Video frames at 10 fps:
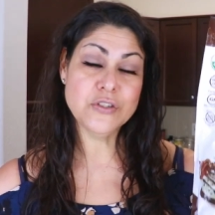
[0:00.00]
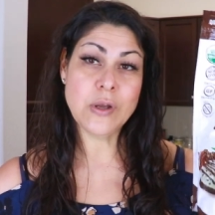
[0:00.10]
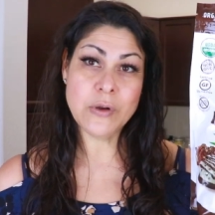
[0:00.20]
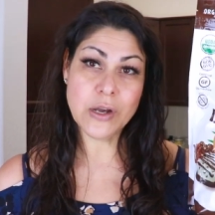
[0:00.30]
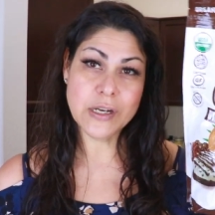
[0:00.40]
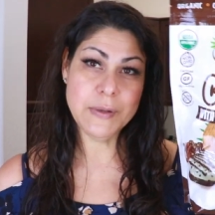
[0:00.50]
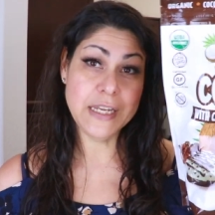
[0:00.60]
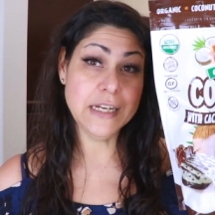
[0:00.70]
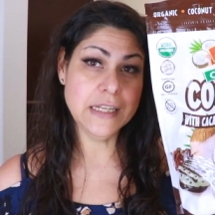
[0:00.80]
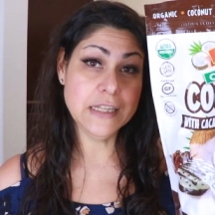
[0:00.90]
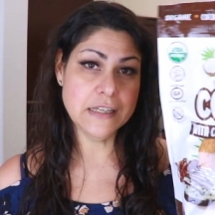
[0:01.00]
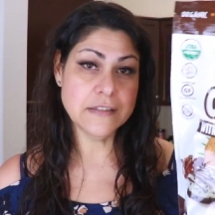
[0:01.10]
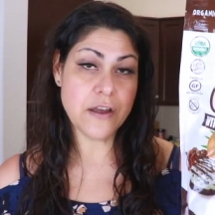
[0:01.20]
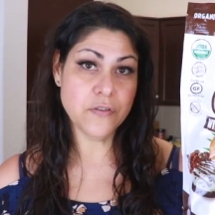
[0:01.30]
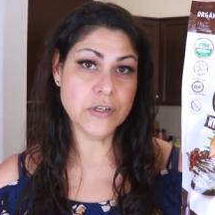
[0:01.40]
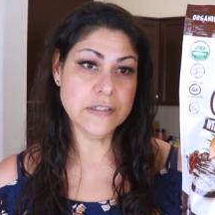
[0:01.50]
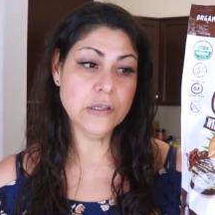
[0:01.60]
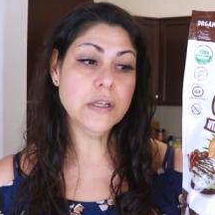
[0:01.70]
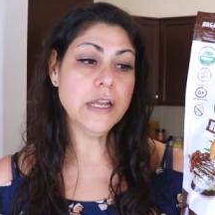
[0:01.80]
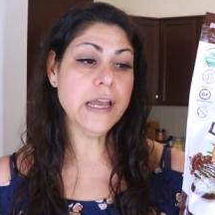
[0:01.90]
so I'm not gonna be eating these every
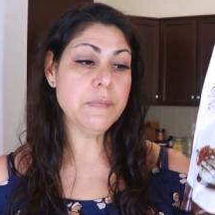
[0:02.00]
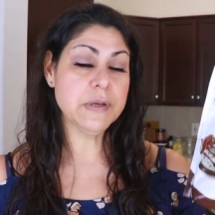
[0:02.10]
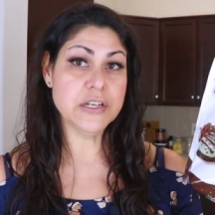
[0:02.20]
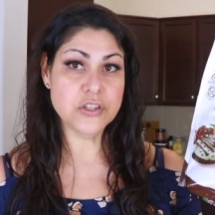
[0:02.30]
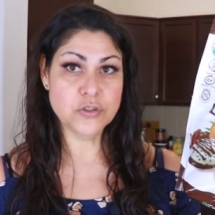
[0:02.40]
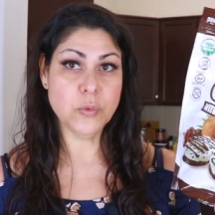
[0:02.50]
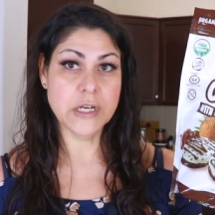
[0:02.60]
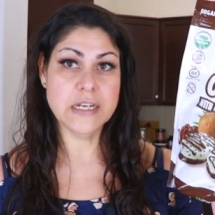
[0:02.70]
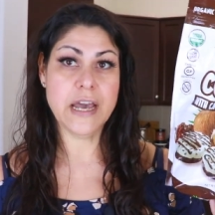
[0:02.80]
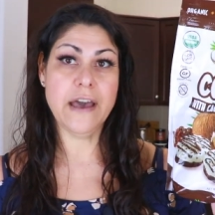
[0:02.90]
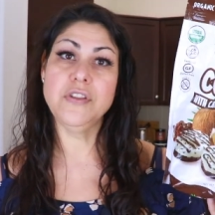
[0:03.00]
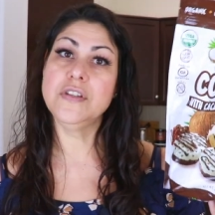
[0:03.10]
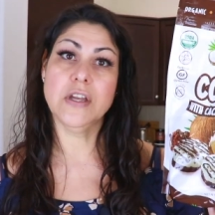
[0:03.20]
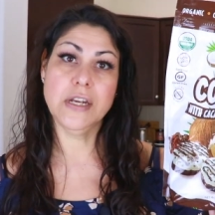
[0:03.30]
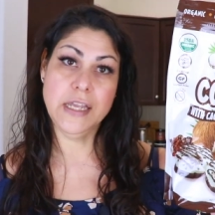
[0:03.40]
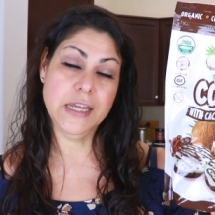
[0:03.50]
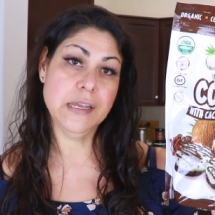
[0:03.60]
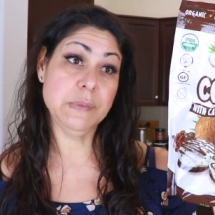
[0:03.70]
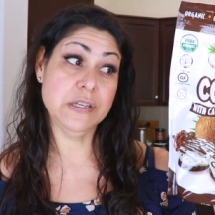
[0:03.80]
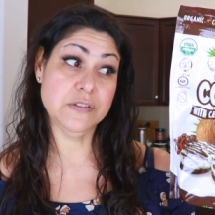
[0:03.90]
single night, but I just wanted to have these on
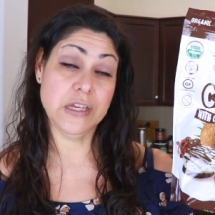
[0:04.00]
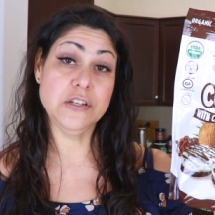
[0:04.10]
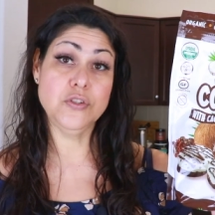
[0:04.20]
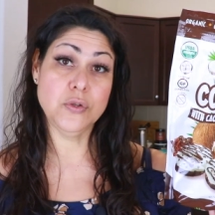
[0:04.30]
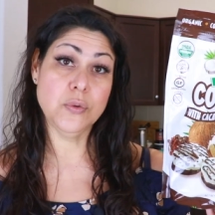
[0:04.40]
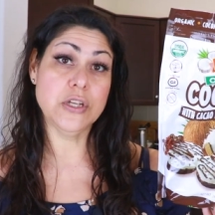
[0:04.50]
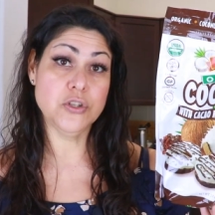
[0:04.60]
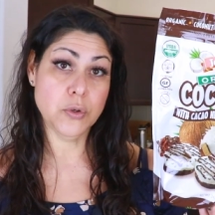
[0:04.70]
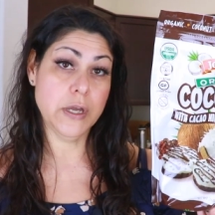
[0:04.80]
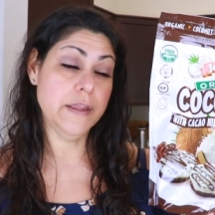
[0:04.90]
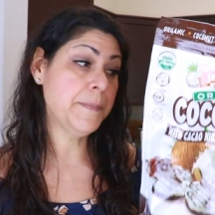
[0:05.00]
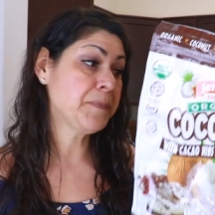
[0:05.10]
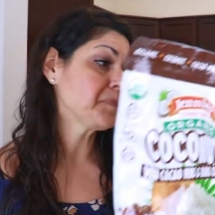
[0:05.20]
hand because I do enjoy them.